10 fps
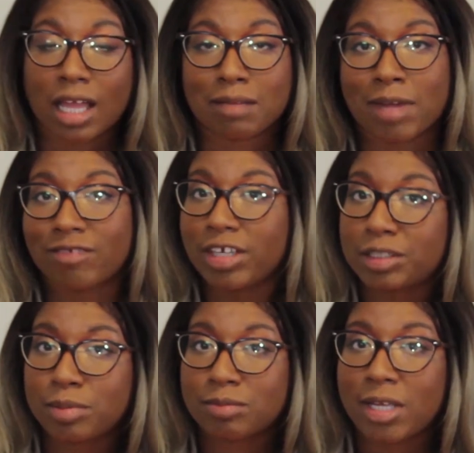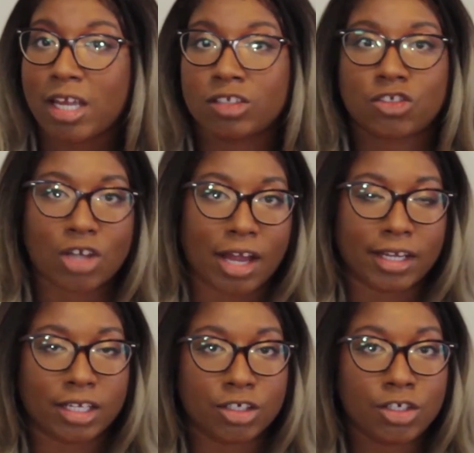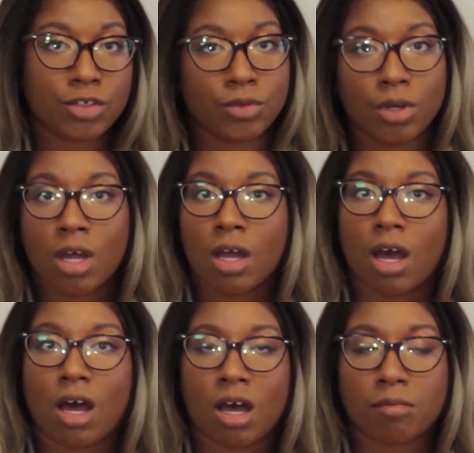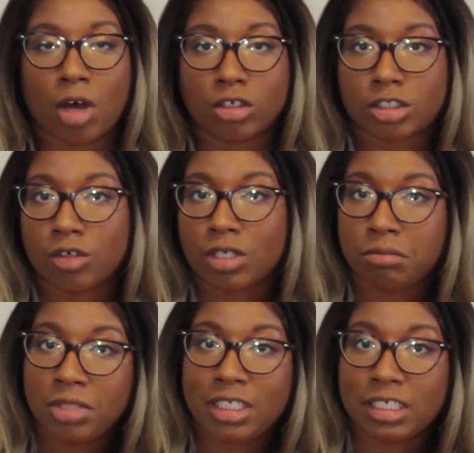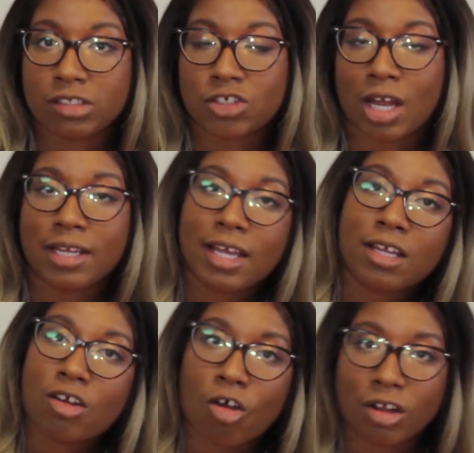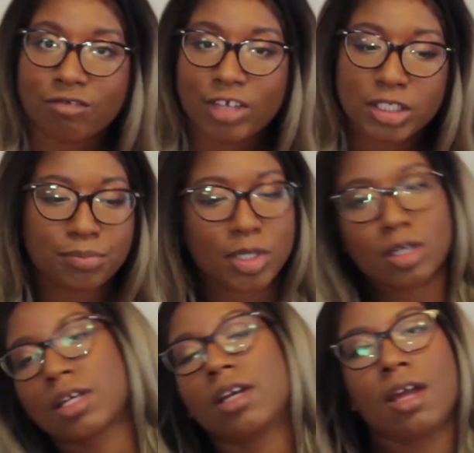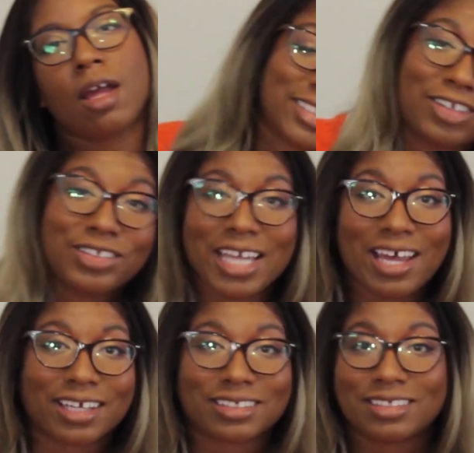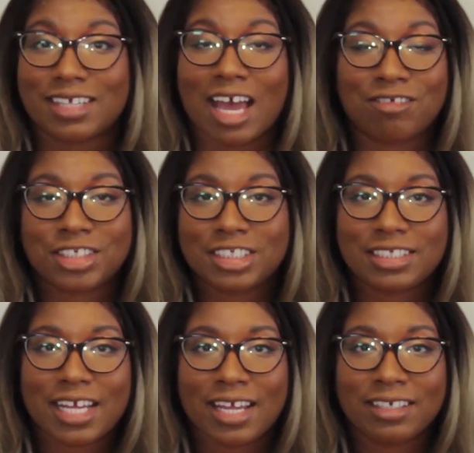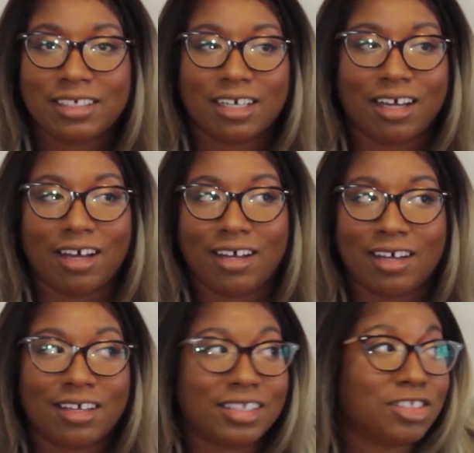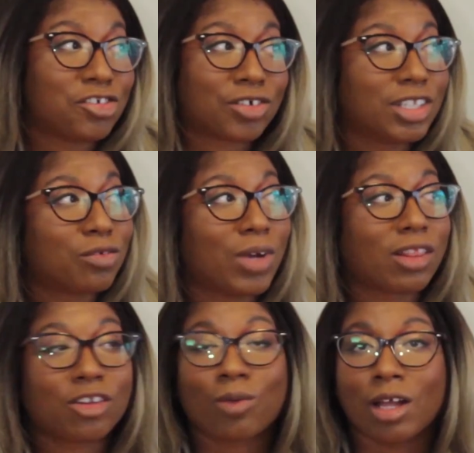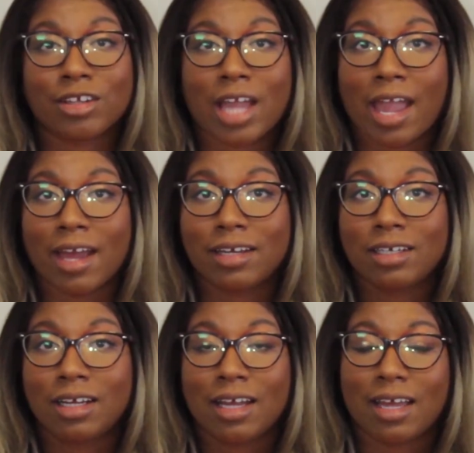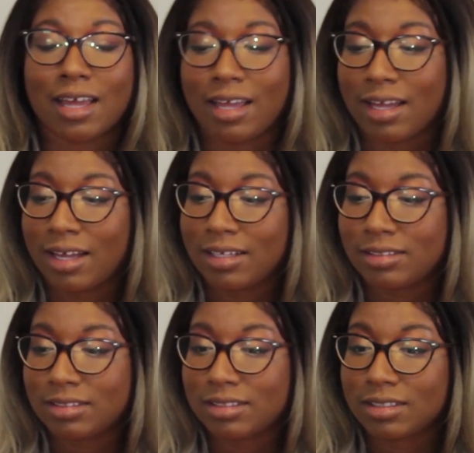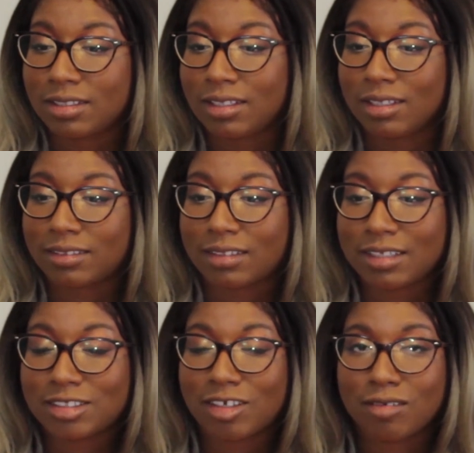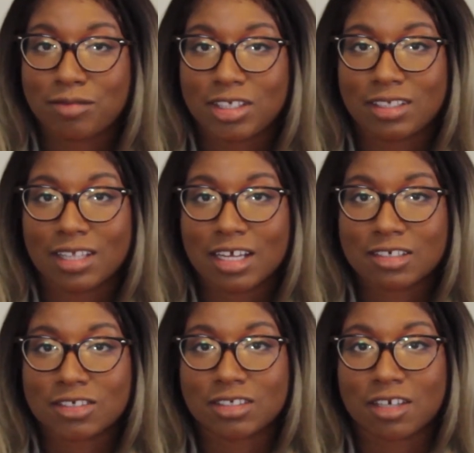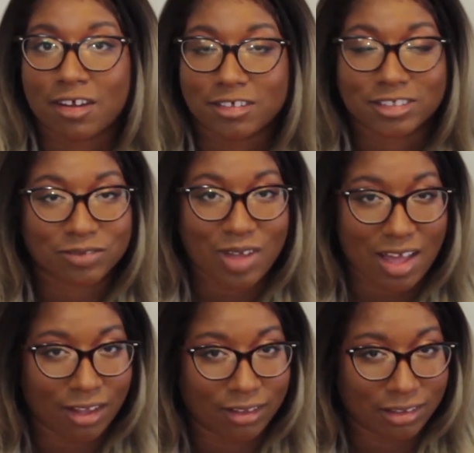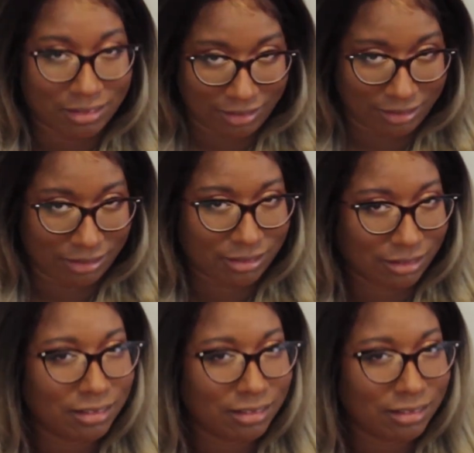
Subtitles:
like my Facebook page, Cheyenne New, also Comedian Cheyenne on Facebook. So yeah, have a good day. Enjoy the weather while you can, and let's hope the election goes well.